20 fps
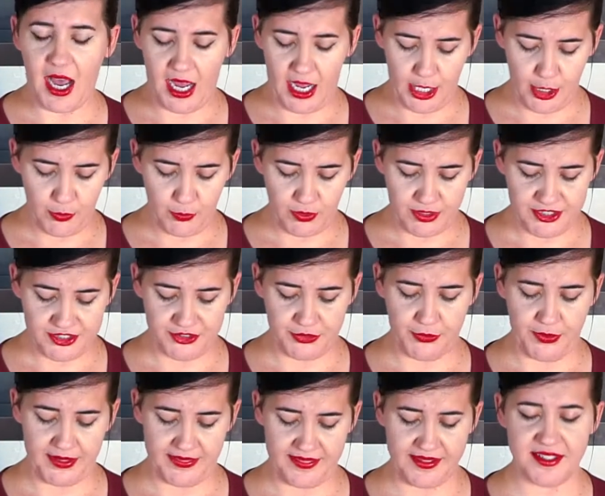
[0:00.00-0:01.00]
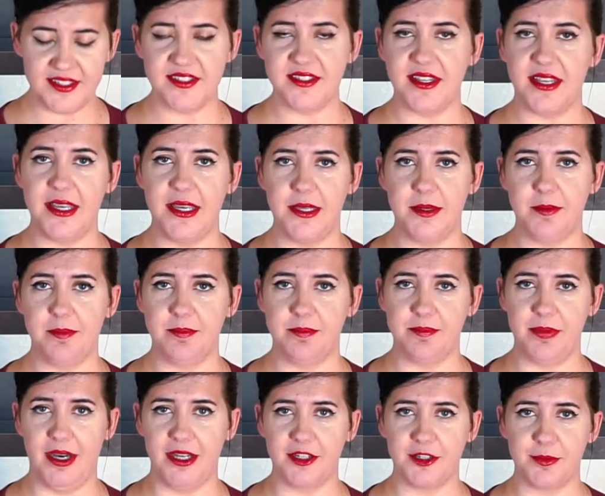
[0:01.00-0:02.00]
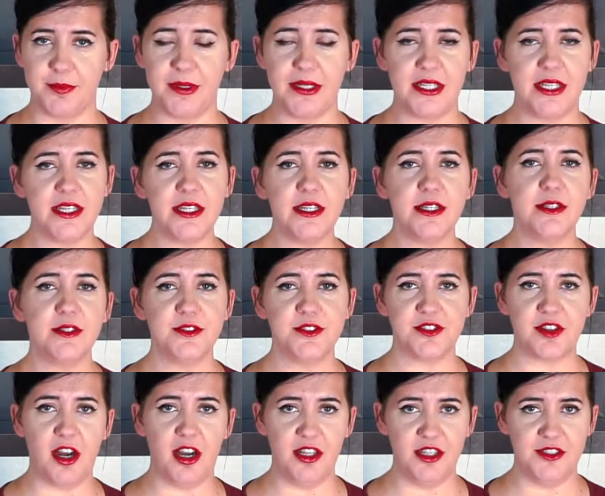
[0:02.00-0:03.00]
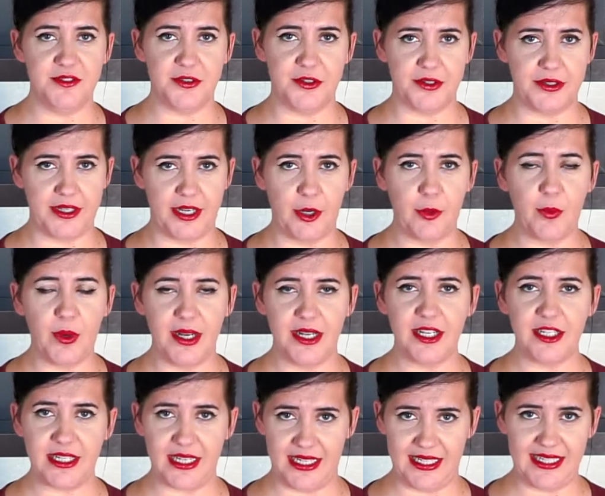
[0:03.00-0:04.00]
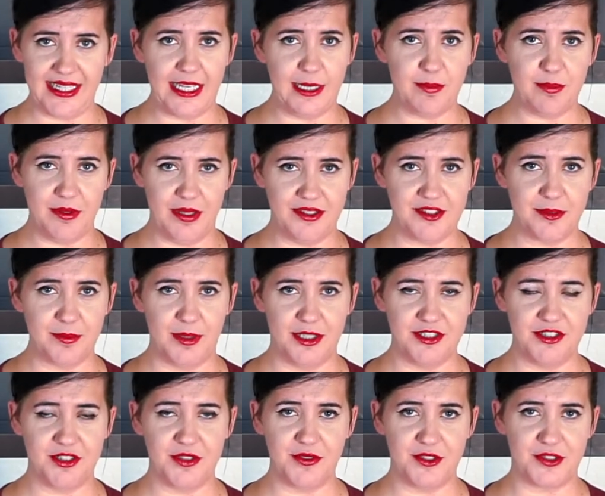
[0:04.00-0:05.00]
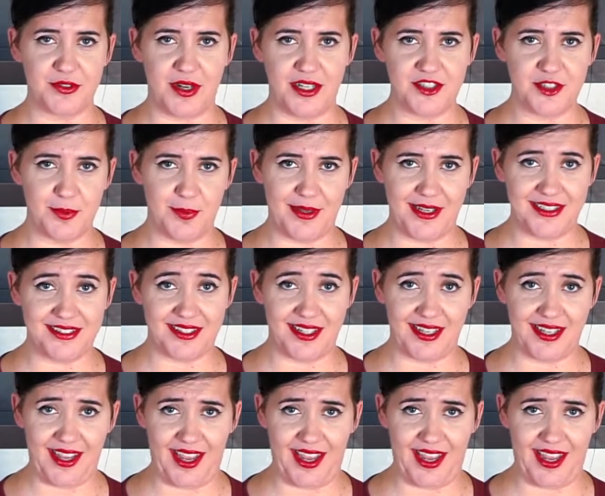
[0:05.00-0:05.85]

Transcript: I would sweat this in butter, but he used olive oil and I want to keep as much to his recipe as I